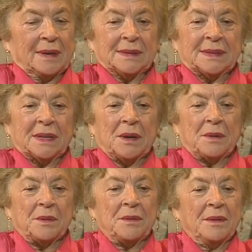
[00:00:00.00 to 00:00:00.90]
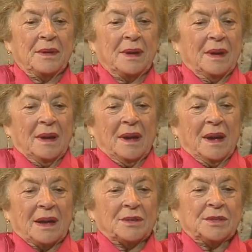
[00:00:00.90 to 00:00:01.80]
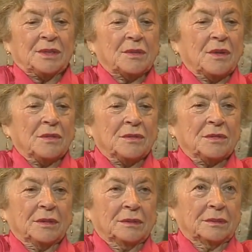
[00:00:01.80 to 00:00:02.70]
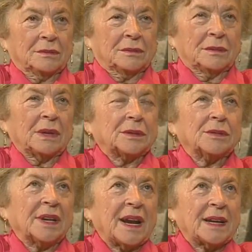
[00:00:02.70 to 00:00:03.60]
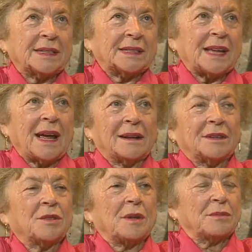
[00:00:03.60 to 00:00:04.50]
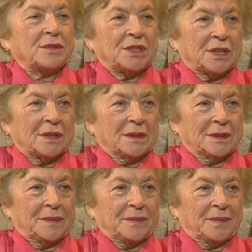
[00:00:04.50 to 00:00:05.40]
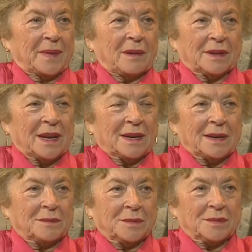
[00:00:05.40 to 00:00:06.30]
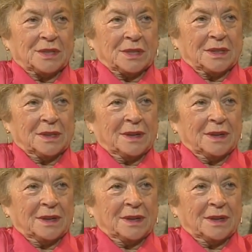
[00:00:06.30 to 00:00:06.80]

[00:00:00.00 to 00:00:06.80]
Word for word: So I used to go to the next town to a butcher, Hungarian butcher,